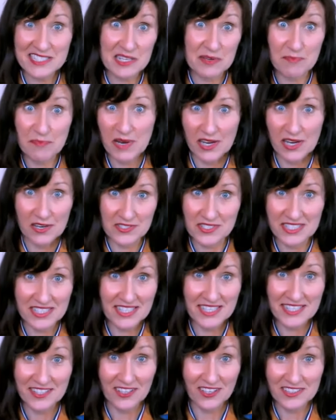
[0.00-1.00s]

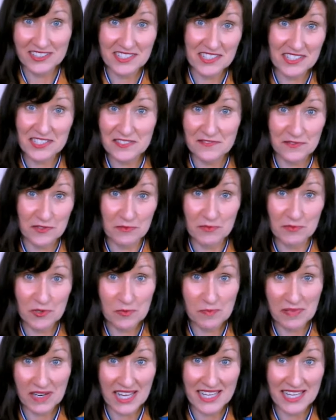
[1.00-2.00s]
supposedly got his
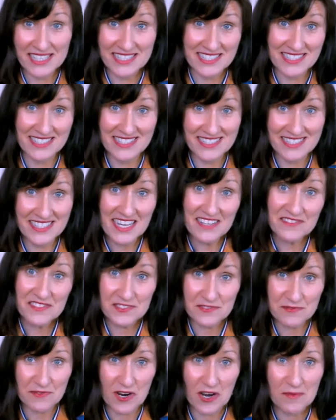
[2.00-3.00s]
football players'
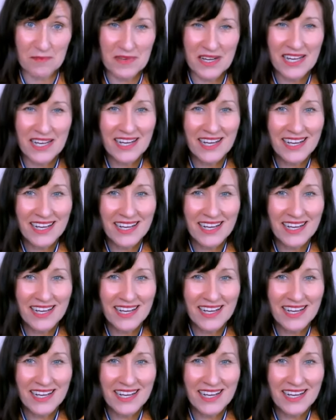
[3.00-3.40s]
deaths from,